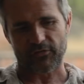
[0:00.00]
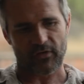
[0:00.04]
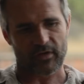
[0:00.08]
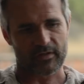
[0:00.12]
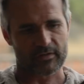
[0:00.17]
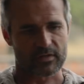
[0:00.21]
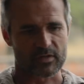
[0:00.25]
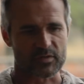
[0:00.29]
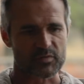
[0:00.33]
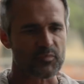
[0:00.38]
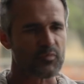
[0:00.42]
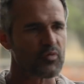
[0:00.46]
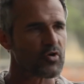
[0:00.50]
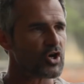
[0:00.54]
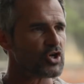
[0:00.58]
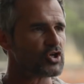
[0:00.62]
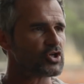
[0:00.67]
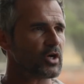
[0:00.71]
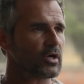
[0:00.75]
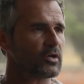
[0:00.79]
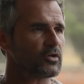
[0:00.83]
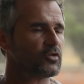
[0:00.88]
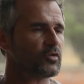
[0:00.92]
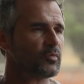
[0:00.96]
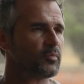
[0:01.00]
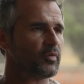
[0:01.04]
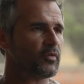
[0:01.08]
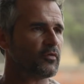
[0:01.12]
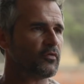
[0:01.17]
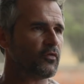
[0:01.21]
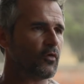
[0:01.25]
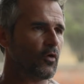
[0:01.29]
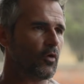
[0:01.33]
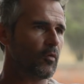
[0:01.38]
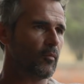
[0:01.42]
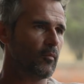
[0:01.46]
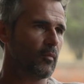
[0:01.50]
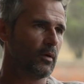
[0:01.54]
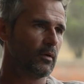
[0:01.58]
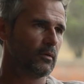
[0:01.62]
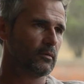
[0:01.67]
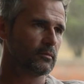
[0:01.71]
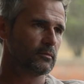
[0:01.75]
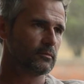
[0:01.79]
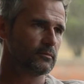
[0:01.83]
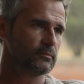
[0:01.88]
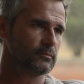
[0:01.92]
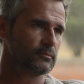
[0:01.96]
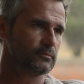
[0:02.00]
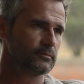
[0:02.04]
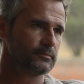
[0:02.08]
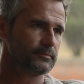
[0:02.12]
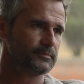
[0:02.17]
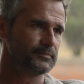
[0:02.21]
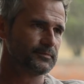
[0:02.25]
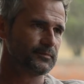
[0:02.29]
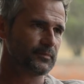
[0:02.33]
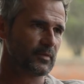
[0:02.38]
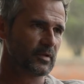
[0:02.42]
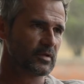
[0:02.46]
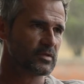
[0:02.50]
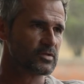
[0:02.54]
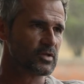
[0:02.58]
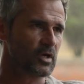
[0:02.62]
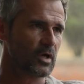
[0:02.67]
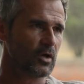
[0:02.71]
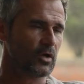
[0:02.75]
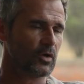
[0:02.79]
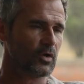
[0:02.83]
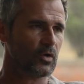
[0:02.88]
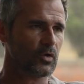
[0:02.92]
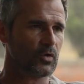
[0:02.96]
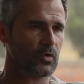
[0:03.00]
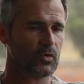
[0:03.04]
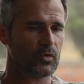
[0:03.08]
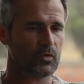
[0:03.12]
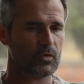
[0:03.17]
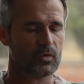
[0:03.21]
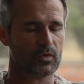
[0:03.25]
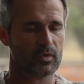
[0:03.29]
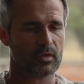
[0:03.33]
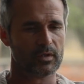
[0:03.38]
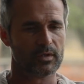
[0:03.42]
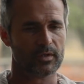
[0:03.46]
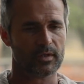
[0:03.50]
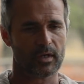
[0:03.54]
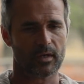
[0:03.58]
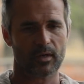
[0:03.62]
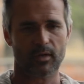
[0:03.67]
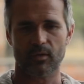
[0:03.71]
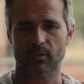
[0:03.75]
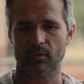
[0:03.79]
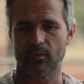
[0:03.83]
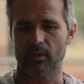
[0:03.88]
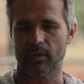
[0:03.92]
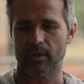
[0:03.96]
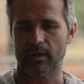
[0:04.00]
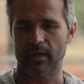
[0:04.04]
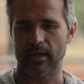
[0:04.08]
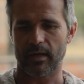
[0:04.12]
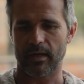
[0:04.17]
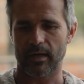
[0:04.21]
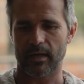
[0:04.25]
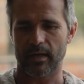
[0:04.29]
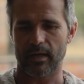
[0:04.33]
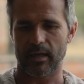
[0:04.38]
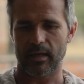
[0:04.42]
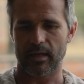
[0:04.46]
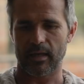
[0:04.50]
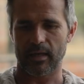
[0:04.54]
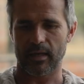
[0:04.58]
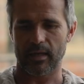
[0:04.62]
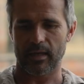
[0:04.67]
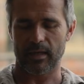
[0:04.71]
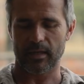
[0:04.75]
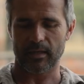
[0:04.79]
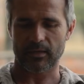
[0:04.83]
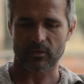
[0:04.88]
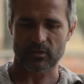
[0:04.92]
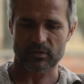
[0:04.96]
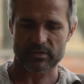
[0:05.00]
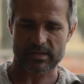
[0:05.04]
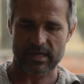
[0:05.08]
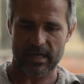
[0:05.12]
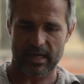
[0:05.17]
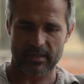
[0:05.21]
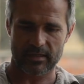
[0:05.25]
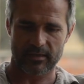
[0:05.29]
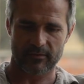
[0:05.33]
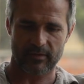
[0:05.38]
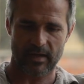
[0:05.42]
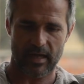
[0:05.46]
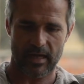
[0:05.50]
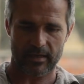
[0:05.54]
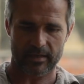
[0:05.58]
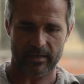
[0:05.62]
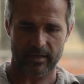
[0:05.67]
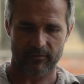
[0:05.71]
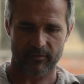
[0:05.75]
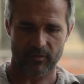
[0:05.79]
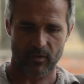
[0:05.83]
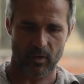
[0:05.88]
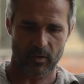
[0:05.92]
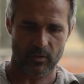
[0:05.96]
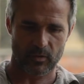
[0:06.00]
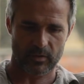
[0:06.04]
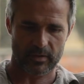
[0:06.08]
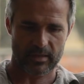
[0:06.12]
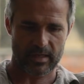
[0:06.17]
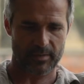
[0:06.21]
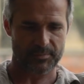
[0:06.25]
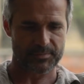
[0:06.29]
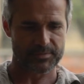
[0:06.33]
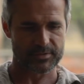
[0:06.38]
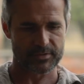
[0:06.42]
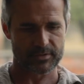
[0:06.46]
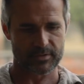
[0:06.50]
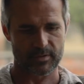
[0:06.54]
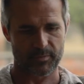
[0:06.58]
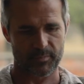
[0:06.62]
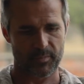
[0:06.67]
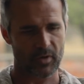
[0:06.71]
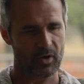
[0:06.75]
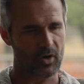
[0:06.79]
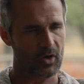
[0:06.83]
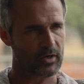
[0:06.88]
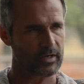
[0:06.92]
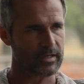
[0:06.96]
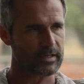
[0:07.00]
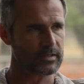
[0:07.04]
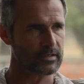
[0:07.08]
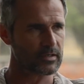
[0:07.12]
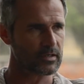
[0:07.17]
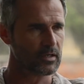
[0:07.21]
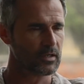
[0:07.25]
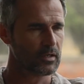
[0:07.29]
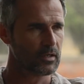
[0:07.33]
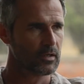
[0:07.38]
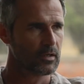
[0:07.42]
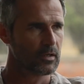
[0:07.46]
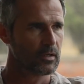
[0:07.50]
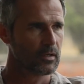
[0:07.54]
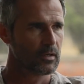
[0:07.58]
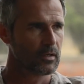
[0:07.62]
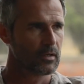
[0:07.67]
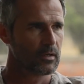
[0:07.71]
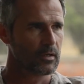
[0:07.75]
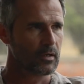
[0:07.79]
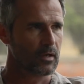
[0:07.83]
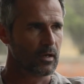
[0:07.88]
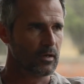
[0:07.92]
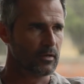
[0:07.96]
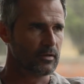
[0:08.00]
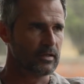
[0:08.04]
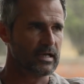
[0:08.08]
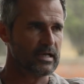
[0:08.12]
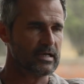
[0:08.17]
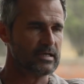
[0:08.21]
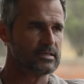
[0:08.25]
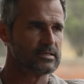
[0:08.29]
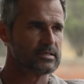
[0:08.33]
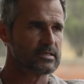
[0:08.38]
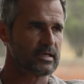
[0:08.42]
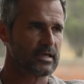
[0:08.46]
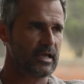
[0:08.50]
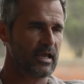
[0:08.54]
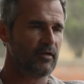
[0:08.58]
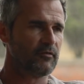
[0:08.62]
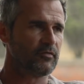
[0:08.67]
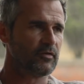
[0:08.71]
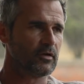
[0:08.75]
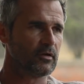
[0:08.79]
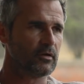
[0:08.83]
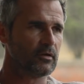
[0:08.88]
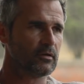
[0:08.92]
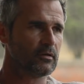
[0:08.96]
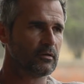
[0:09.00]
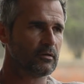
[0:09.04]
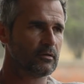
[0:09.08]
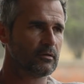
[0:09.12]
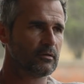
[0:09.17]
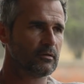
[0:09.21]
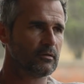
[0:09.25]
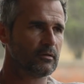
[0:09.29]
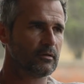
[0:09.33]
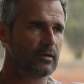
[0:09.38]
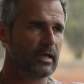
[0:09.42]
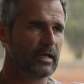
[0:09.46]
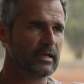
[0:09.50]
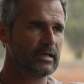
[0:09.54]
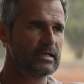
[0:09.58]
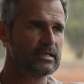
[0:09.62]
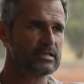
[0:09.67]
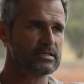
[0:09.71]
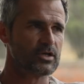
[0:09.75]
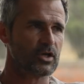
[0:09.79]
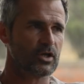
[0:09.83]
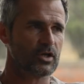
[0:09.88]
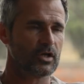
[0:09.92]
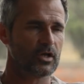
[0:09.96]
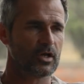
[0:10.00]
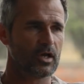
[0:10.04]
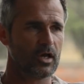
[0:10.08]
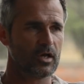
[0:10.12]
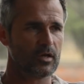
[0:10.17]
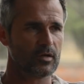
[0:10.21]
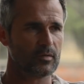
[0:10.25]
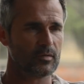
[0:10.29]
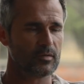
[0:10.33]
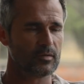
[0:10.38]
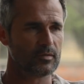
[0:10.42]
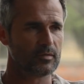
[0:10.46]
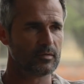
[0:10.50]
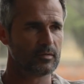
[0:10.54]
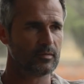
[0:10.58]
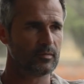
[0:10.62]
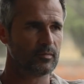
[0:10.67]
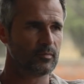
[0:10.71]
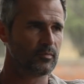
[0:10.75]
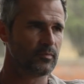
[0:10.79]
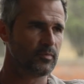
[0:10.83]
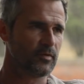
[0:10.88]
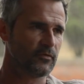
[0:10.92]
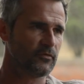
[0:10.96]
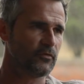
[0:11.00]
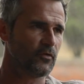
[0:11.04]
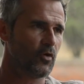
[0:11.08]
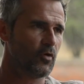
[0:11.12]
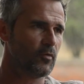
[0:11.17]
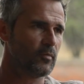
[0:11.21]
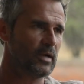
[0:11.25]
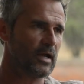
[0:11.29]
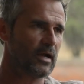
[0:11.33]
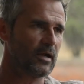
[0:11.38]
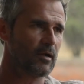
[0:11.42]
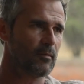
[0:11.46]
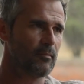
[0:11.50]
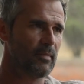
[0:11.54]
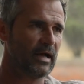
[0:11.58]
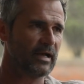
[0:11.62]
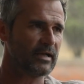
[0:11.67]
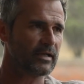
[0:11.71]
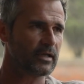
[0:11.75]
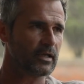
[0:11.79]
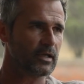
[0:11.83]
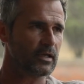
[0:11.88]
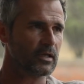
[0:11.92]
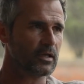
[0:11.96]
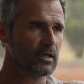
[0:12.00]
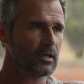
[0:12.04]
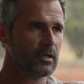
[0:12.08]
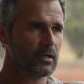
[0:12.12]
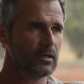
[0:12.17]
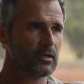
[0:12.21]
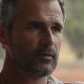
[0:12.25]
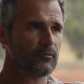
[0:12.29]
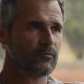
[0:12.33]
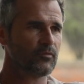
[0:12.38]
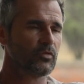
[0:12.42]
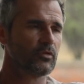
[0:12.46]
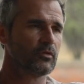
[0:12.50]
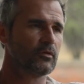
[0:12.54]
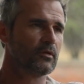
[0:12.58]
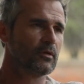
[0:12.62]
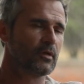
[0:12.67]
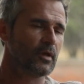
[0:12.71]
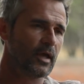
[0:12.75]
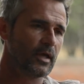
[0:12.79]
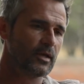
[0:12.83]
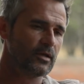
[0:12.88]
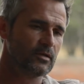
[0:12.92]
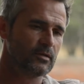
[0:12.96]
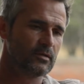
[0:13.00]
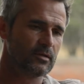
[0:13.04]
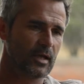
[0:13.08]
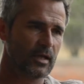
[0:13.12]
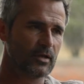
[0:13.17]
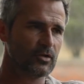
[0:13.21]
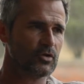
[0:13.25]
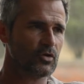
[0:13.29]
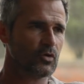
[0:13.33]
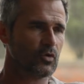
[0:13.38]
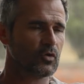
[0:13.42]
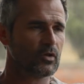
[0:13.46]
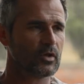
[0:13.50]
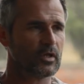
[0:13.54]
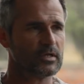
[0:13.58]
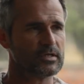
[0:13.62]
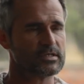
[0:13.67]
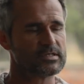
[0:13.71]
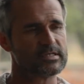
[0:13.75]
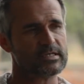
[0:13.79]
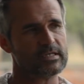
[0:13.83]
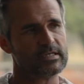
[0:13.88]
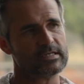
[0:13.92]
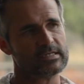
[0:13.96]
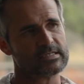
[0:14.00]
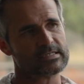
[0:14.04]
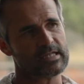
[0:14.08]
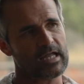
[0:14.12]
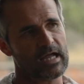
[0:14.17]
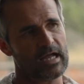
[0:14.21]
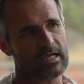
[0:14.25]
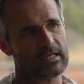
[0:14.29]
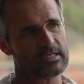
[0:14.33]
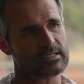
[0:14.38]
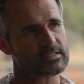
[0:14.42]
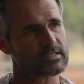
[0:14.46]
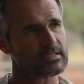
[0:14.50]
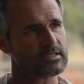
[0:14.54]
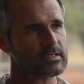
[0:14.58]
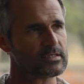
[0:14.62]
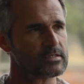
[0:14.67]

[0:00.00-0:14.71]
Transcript: felt this pressure to perform. So, you know, uh, it was kind of like everyone would come to the park and, oh, there's Kevin, and he's going to go and perform like a monkey. And, and you're all going to see these lions, and